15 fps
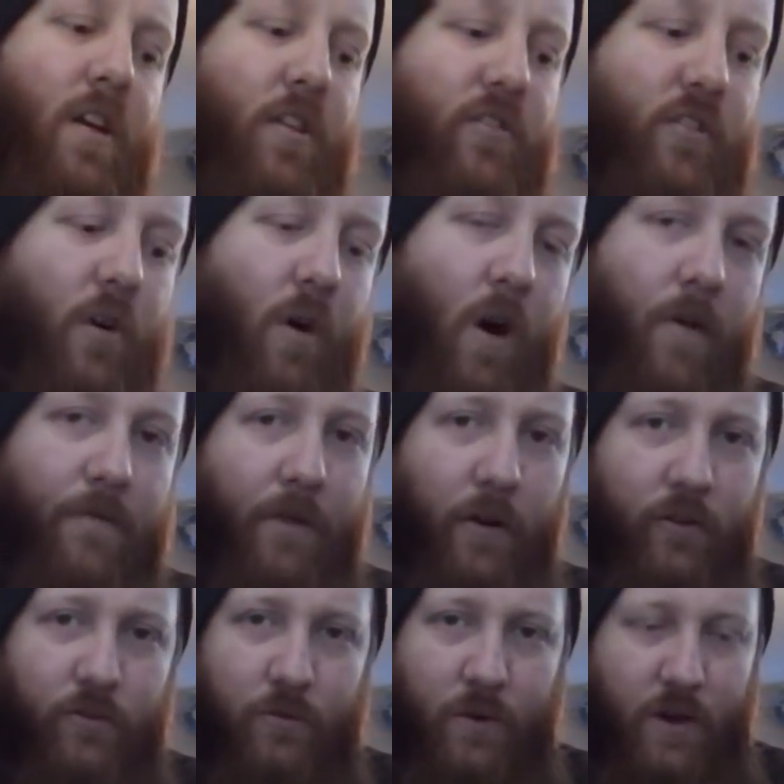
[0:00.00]
So our
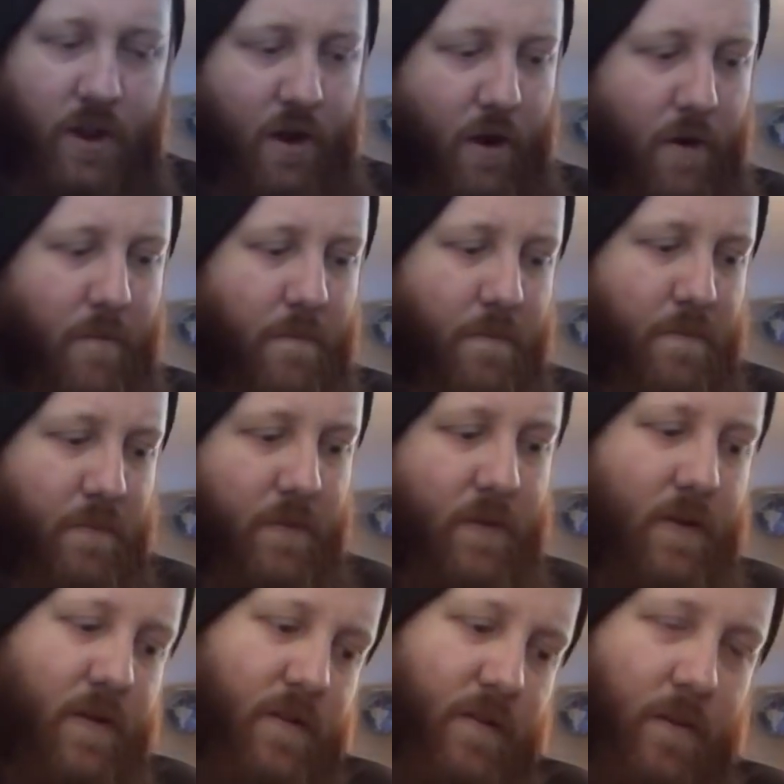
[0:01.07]
first one here,
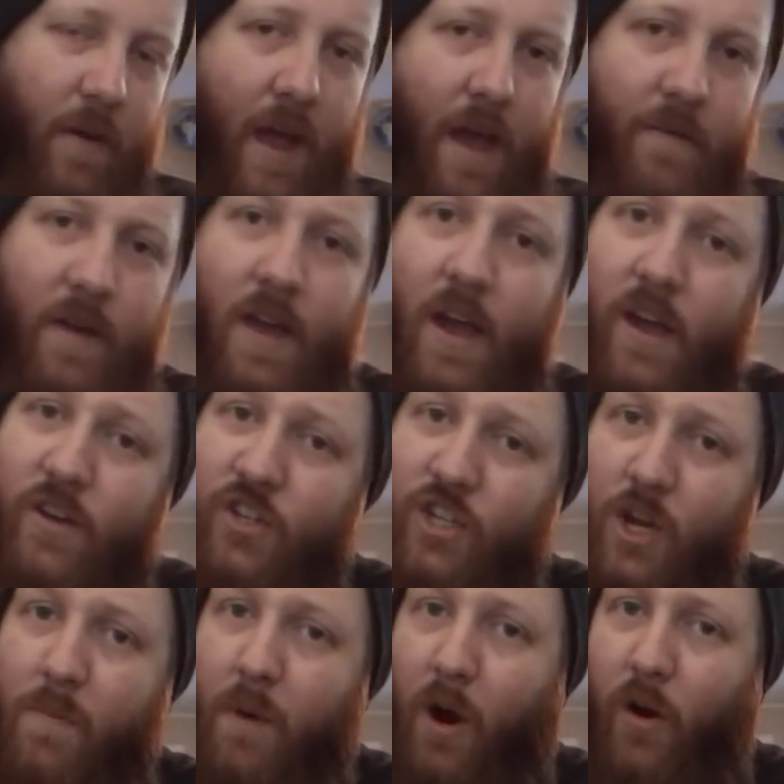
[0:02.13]
so we have a
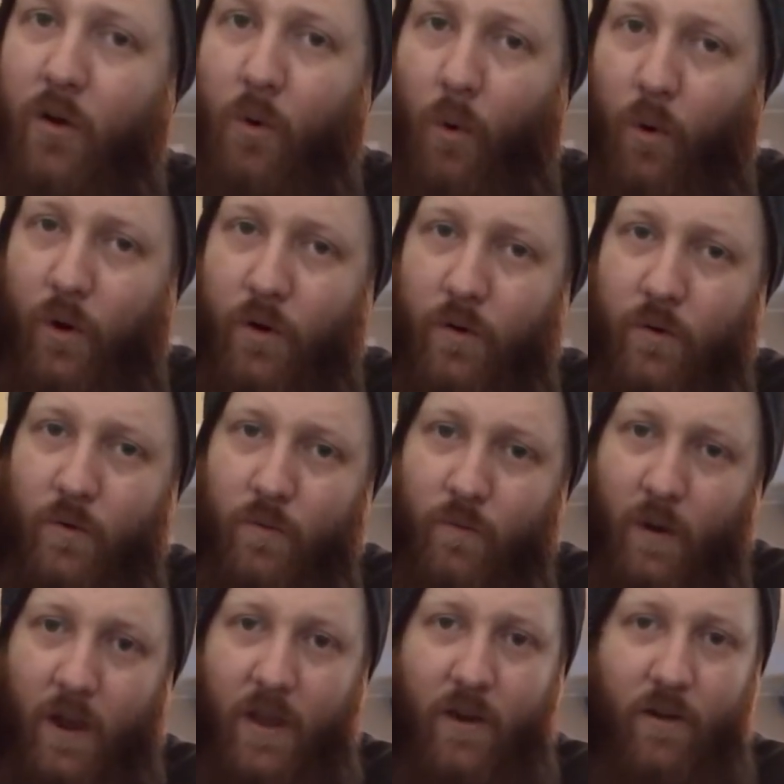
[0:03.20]
G bar chord
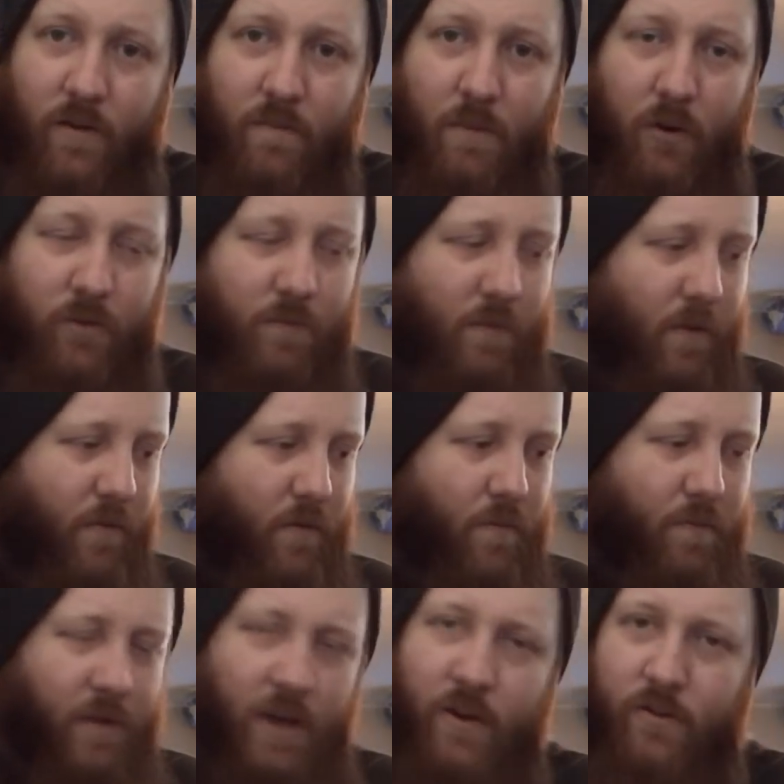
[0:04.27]
right here. Most of you
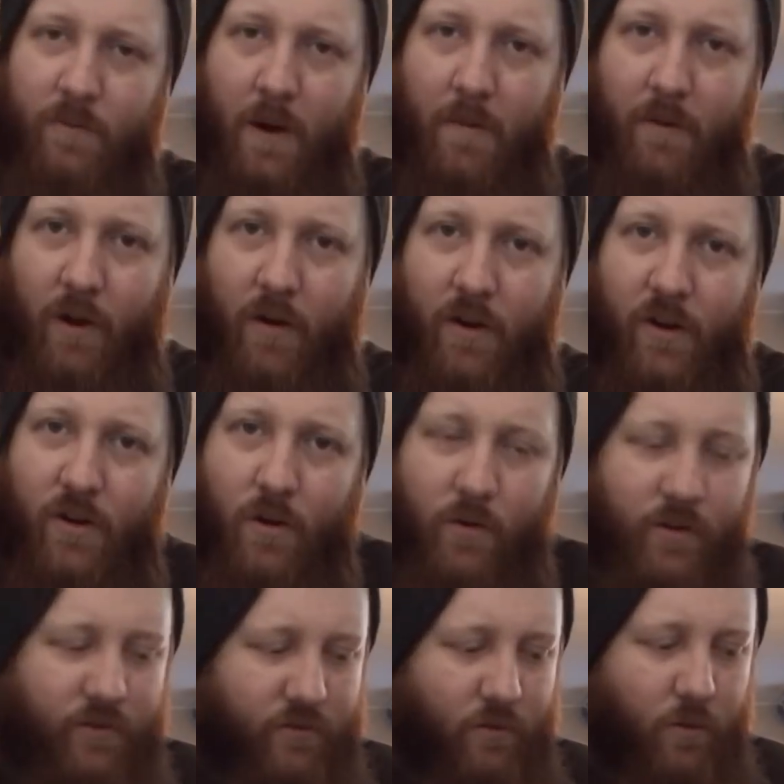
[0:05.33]
players probably already know
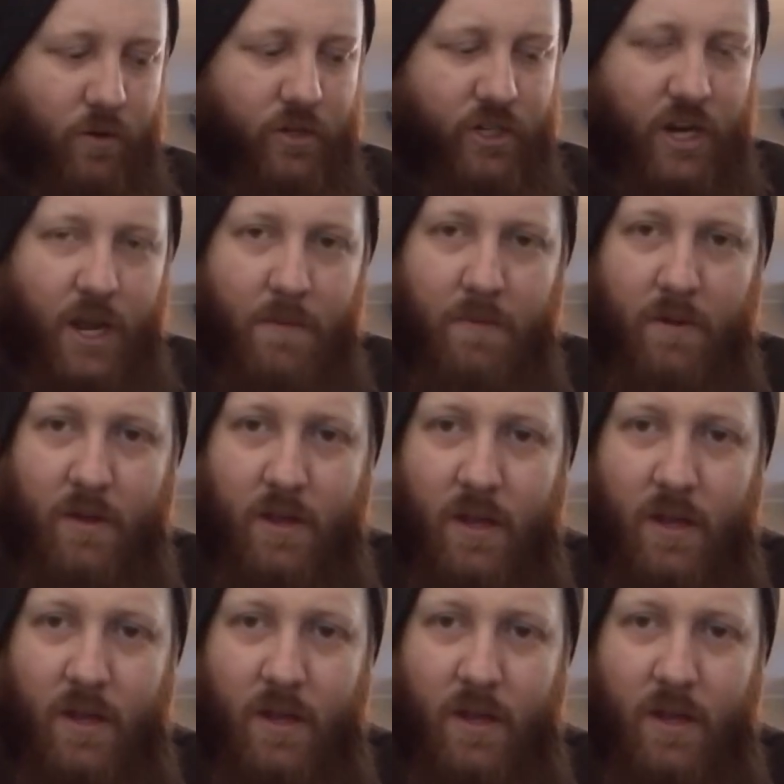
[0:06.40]
this chord shape.